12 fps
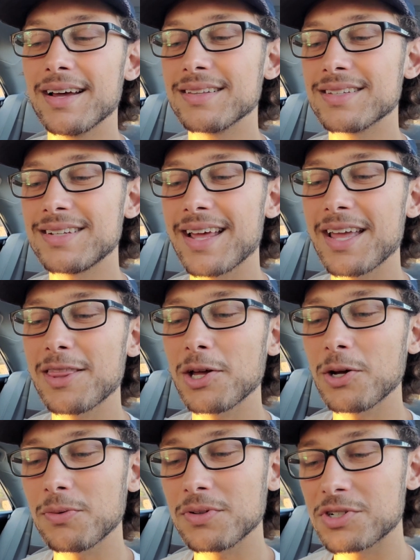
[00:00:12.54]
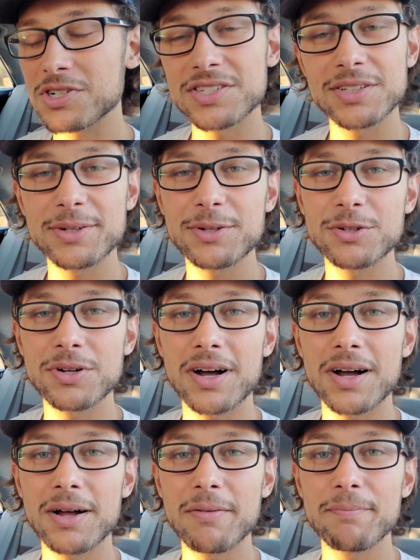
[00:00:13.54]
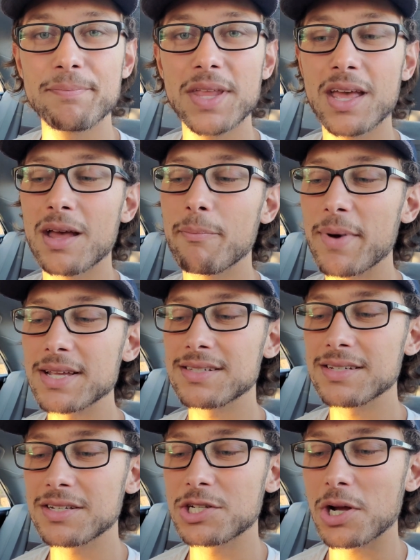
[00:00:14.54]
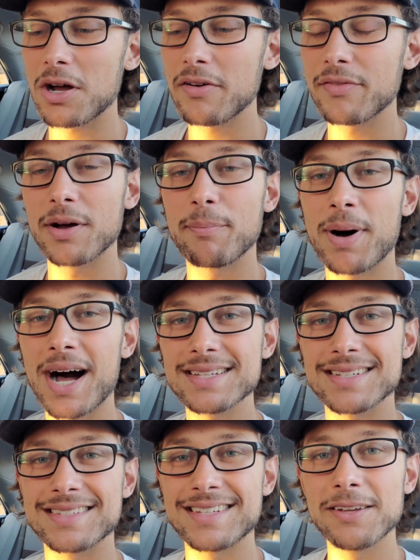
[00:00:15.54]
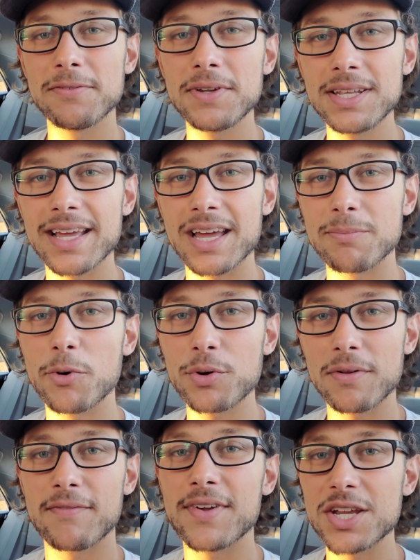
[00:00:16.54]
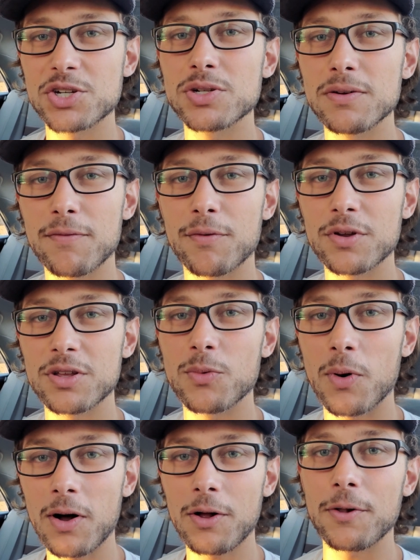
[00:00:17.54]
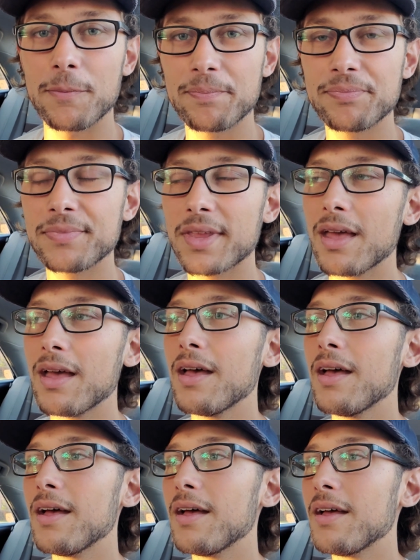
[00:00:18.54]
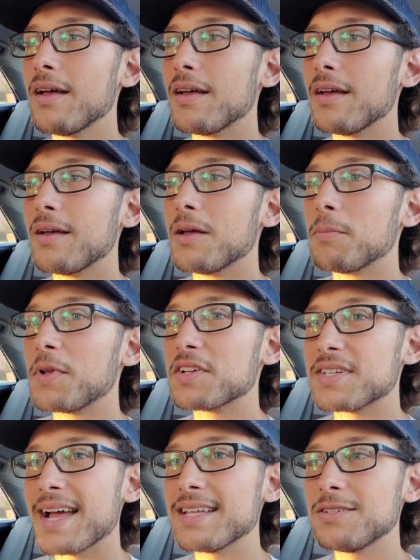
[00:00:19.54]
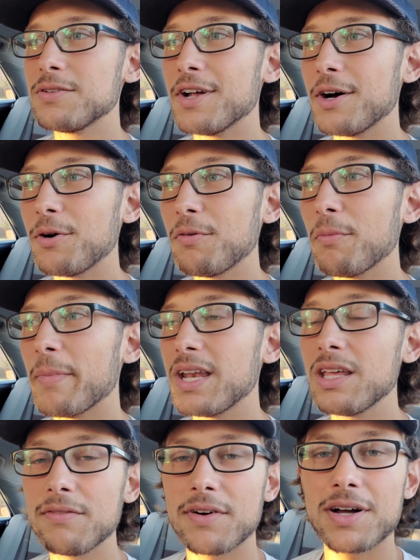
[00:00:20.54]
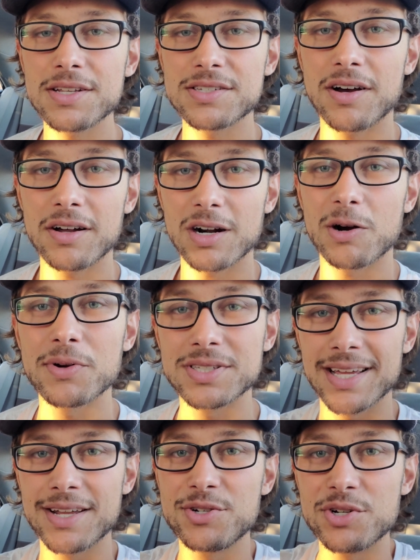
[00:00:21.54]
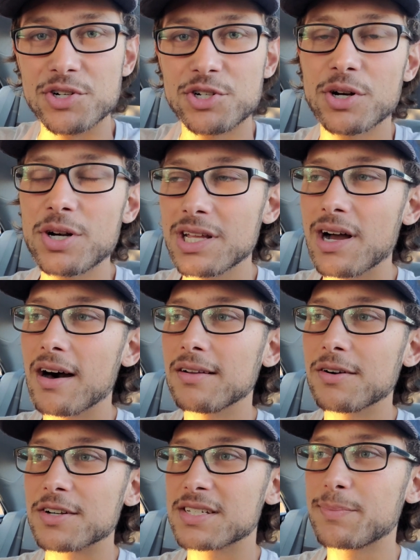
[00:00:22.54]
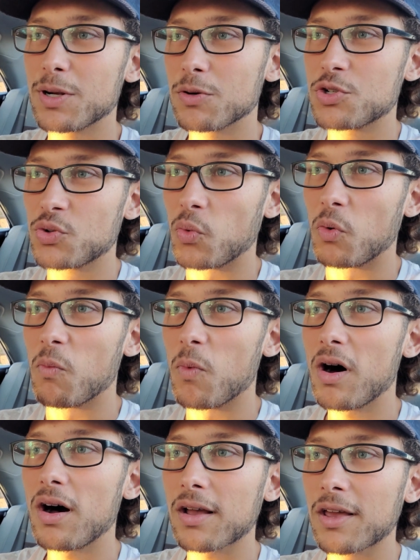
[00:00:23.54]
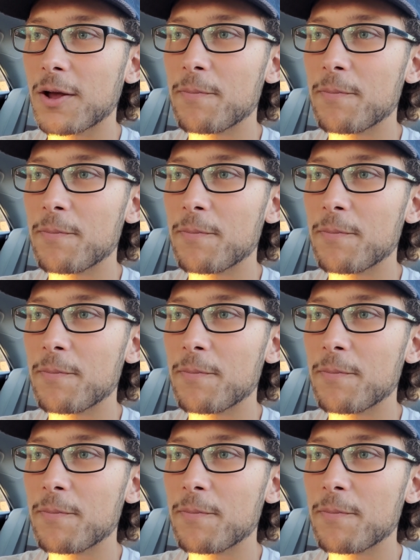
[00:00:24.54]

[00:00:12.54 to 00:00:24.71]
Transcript: Today, though, just a little message of positivity and motivation for you all. Because as you know, many of us on our retention journey, on our spiritual walk,